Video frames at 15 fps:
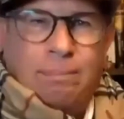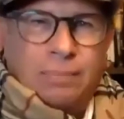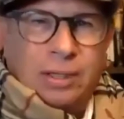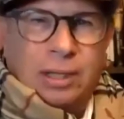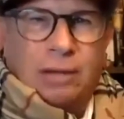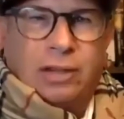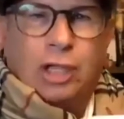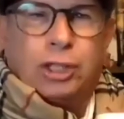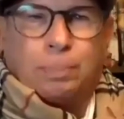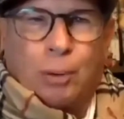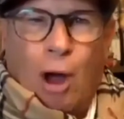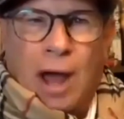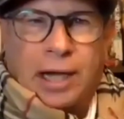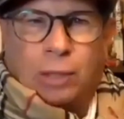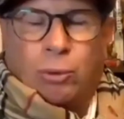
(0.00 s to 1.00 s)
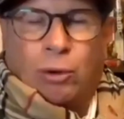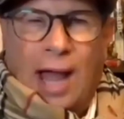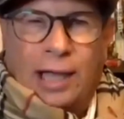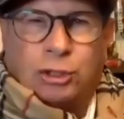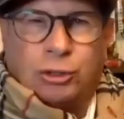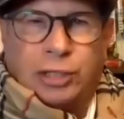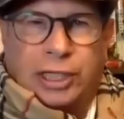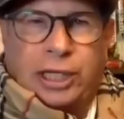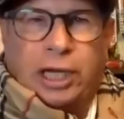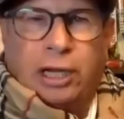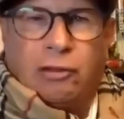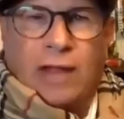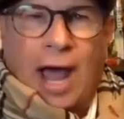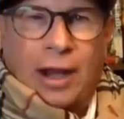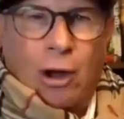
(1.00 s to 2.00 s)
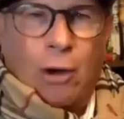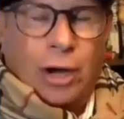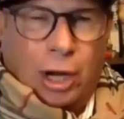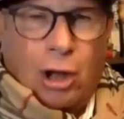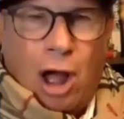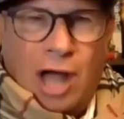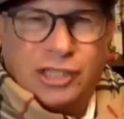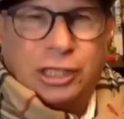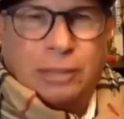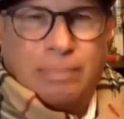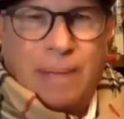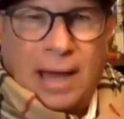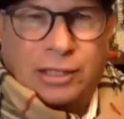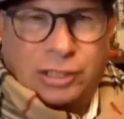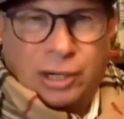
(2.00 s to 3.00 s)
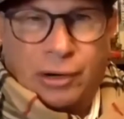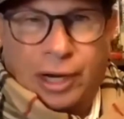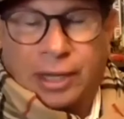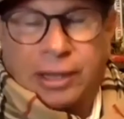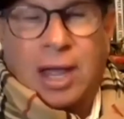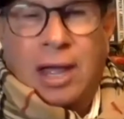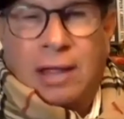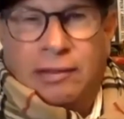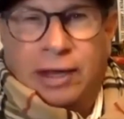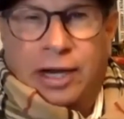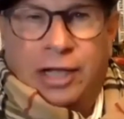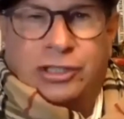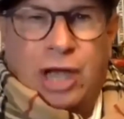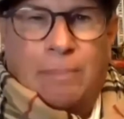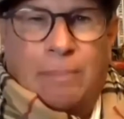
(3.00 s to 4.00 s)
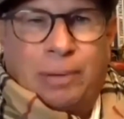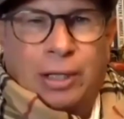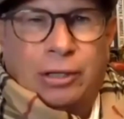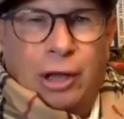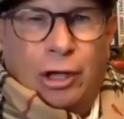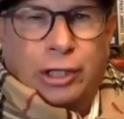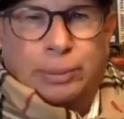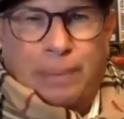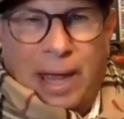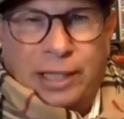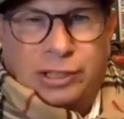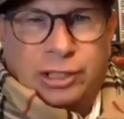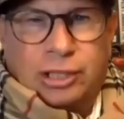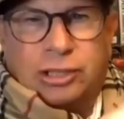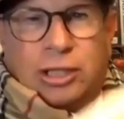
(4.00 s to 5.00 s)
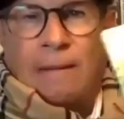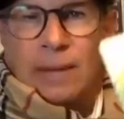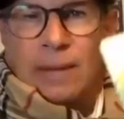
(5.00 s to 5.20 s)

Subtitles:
this product will actually kill that odor causing bacteria that ends up in those spaces.